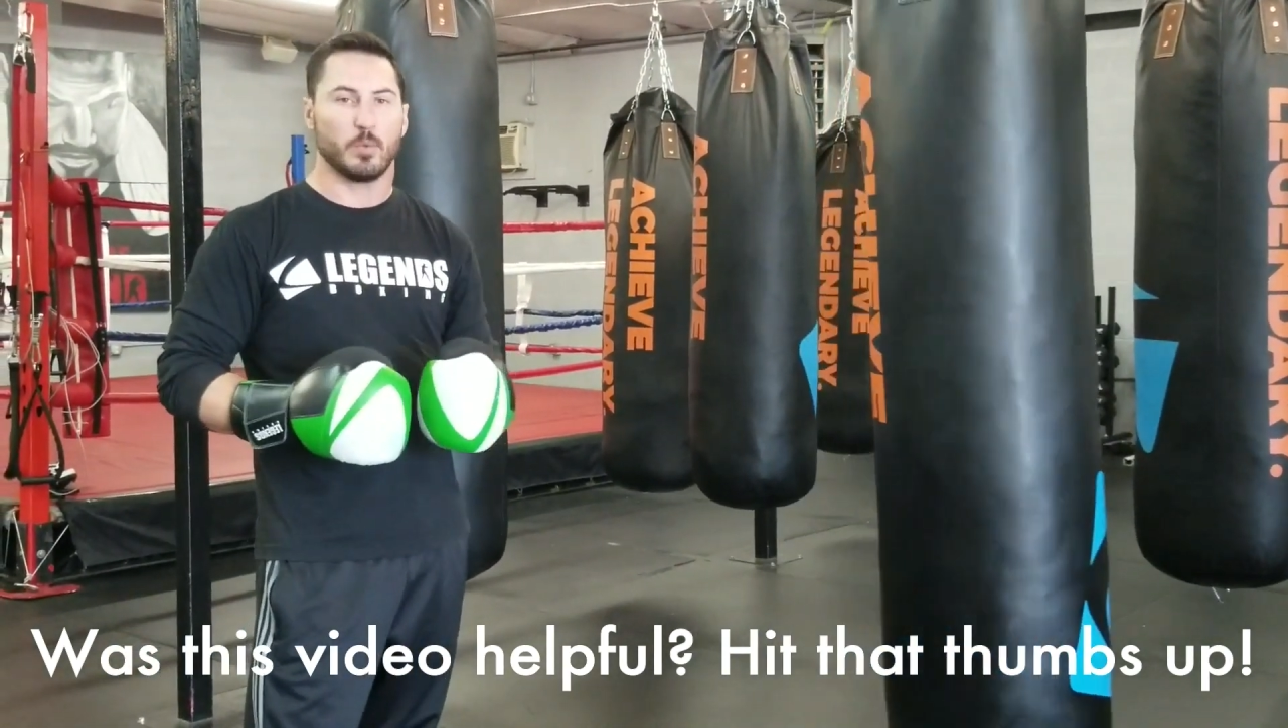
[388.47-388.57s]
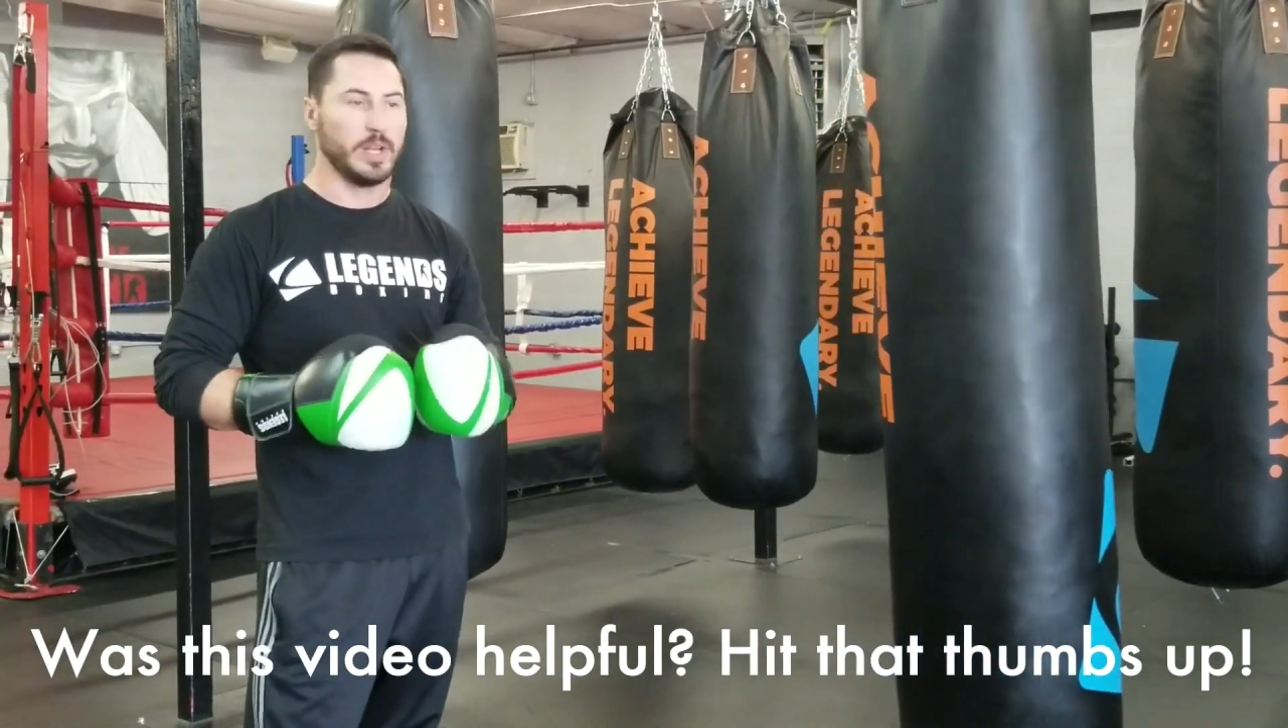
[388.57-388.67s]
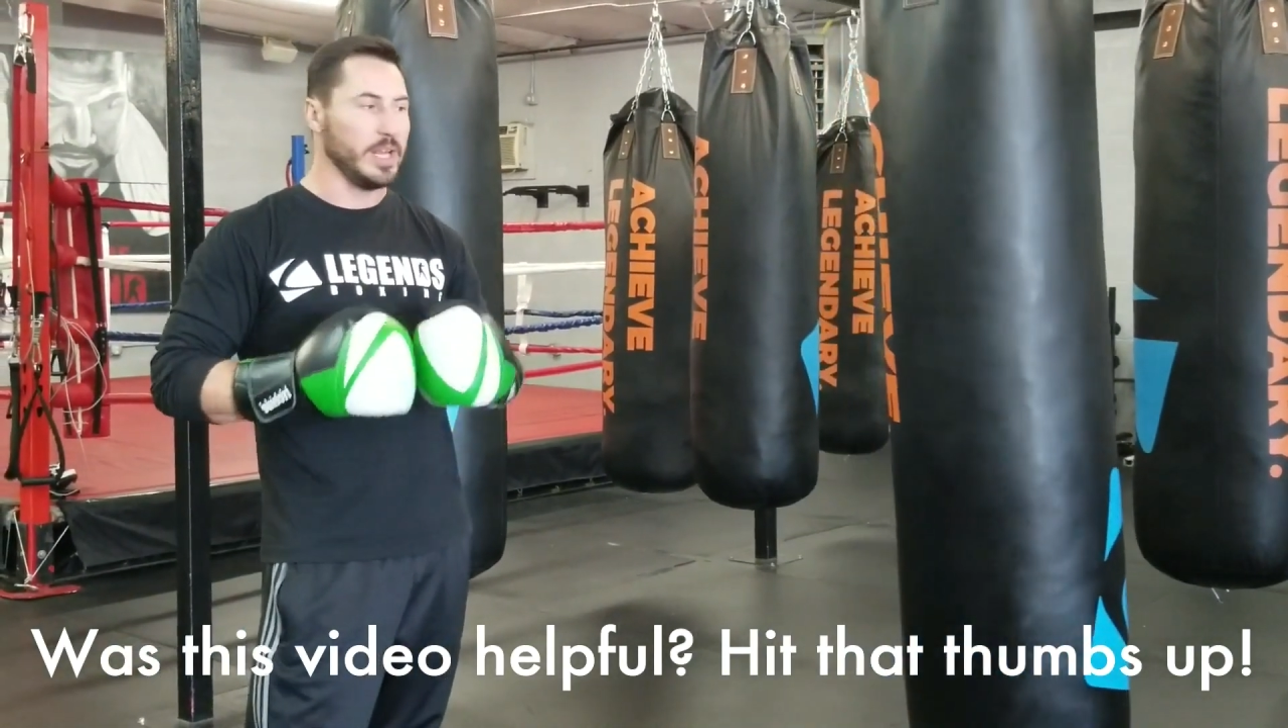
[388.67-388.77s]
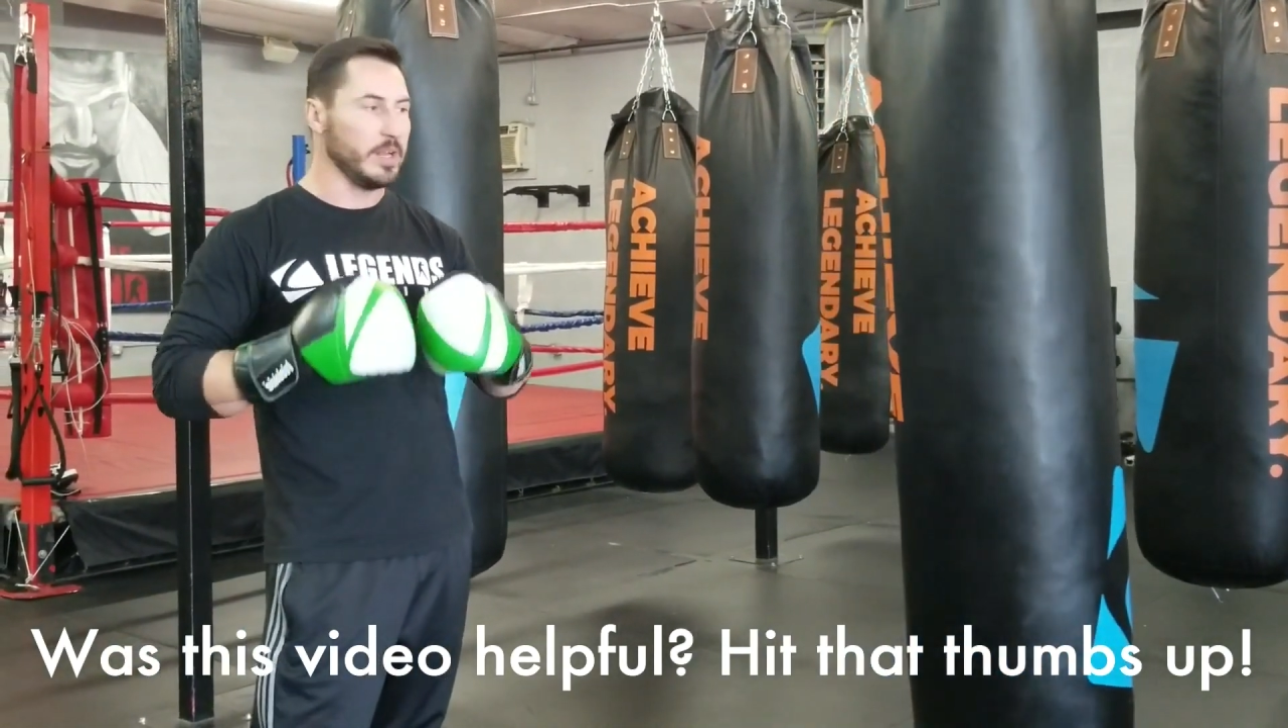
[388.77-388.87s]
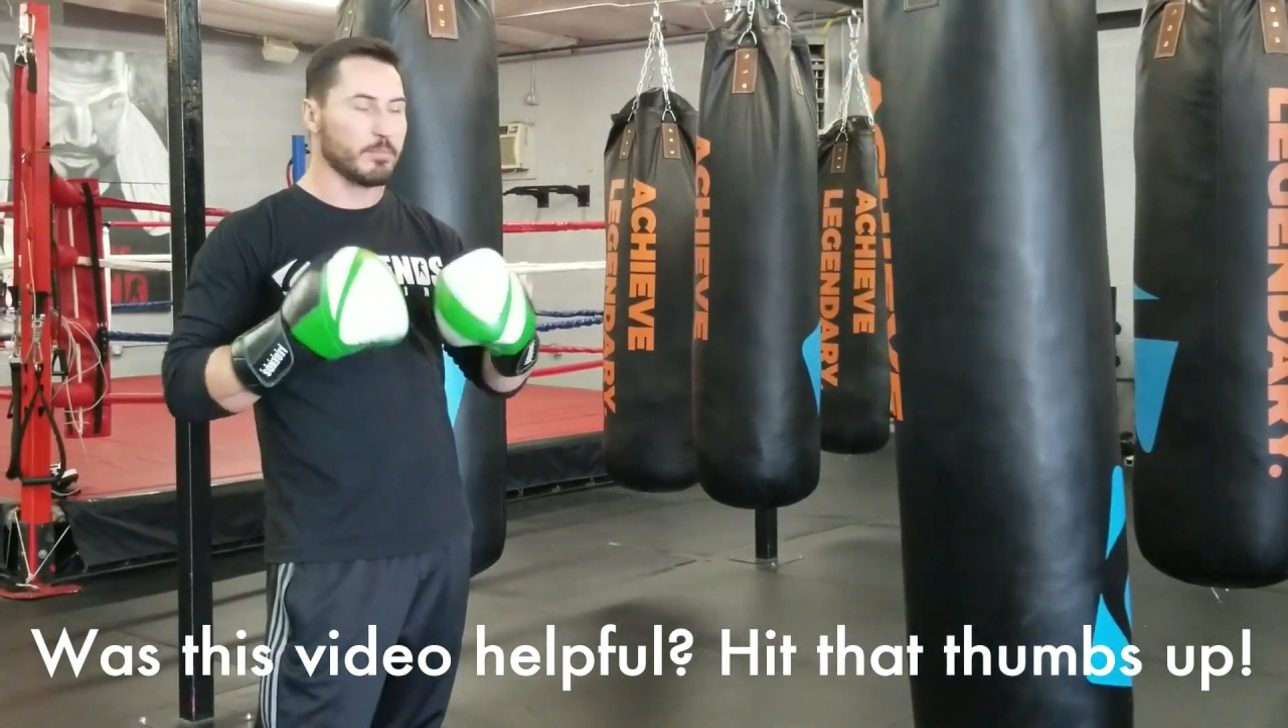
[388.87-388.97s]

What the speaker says: we need to